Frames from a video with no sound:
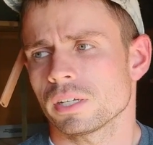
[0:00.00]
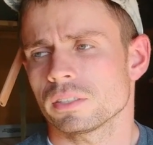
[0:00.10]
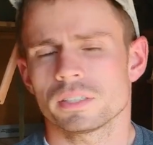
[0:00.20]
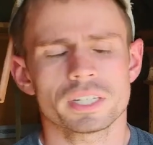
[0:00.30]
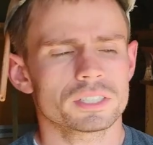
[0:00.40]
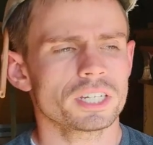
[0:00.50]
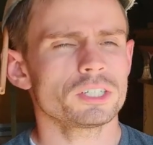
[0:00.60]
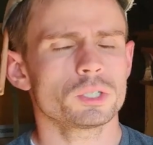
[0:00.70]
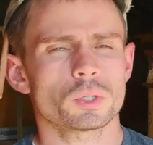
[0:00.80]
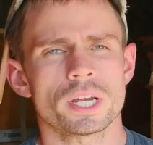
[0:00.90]
They send
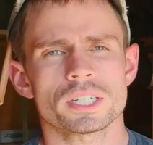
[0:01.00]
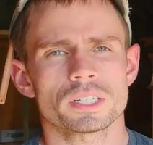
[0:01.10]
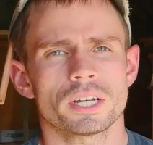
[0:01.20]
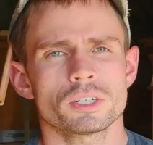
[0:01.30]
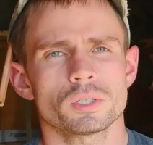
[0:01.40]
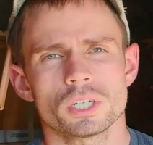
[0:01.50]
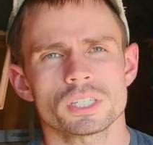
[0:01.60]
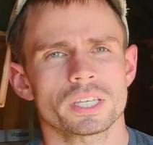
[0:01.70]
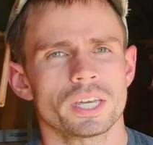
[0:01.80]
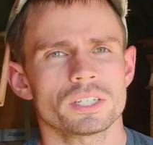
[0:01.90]
you tracing letters, so just in
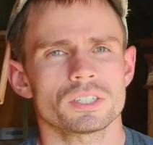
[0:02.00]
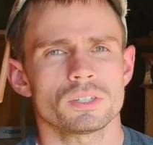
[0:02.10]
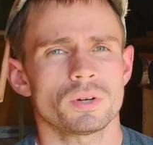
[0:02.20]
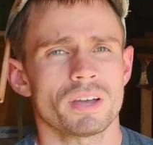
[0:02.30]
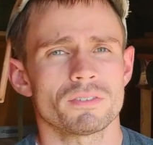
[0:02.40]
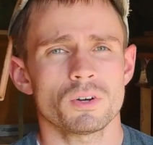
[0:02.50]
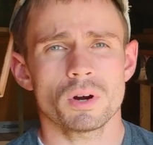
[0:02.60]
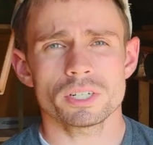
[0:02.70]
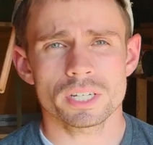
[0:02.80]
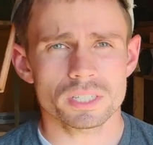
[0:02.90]
case you have no
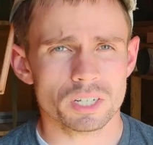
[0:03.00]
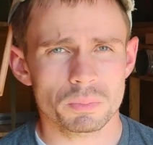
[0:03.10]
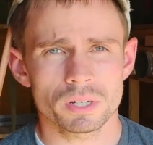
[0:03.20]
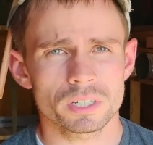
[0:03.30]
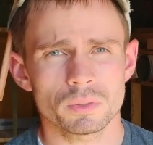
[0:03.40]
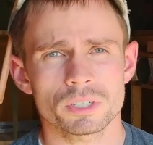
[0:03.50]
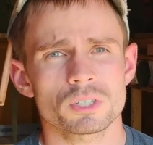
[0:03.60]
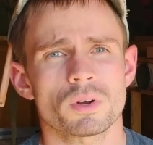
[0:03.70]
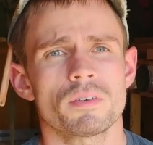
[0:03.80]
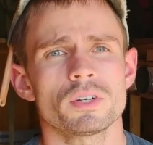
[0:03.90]
artistic ability
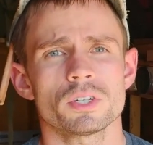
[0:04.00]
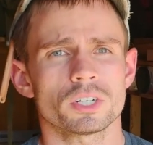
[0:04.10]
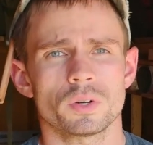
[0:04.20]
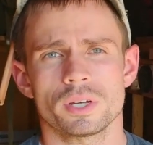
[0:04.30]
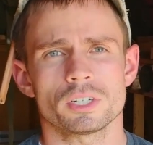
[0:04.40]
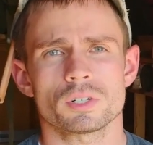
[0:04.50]
whatsoever, you can go ahead and